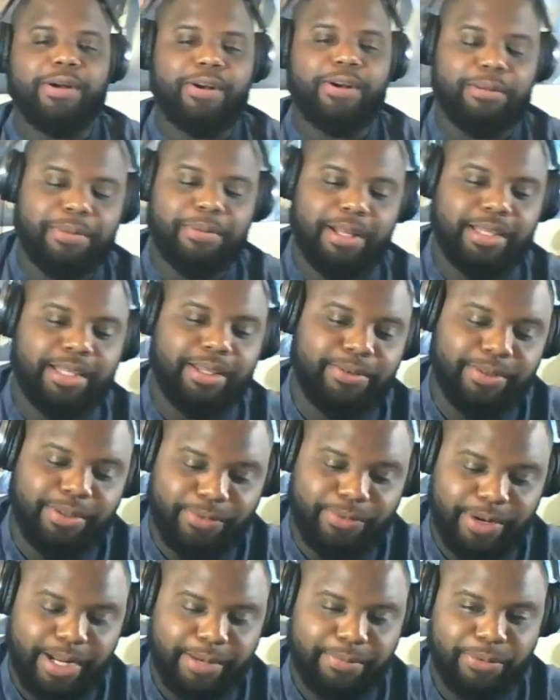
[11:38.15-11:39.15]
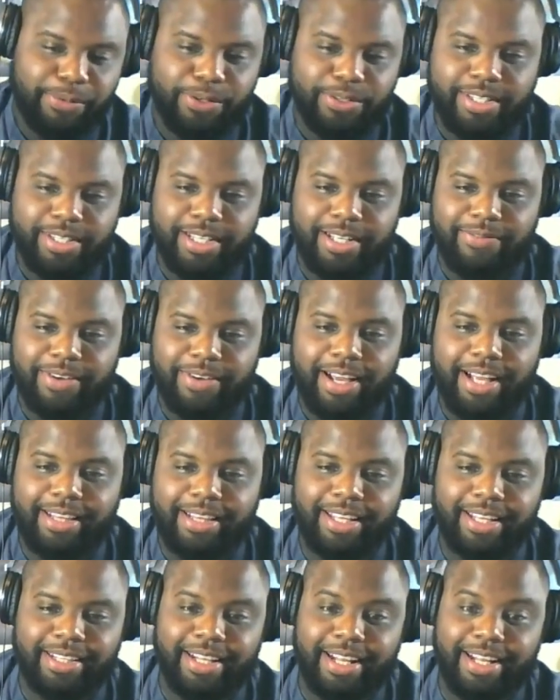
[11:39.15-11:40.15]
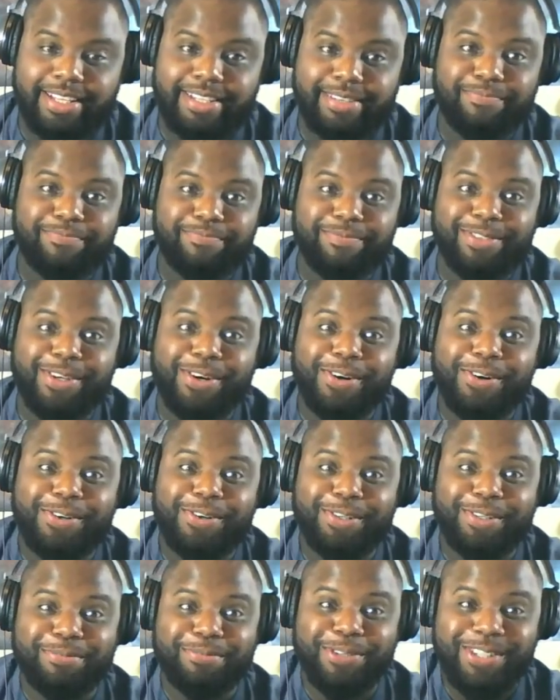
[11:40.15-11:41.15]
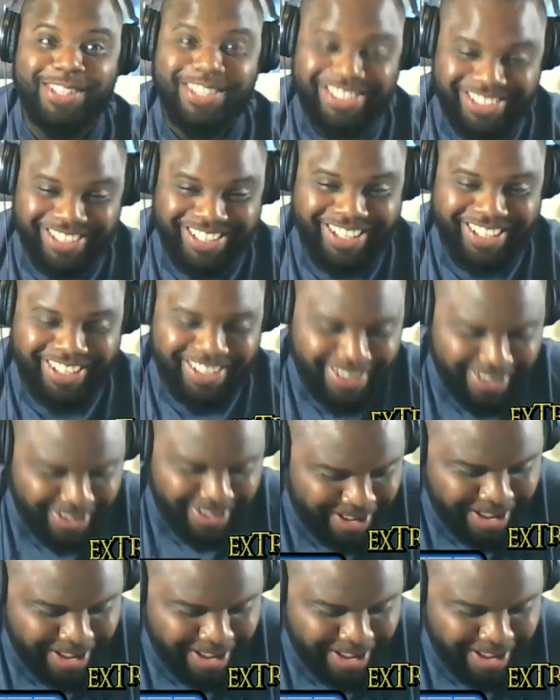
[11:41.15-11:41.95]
I heard about the, the Red Bull stuff. I think that's total bullshit.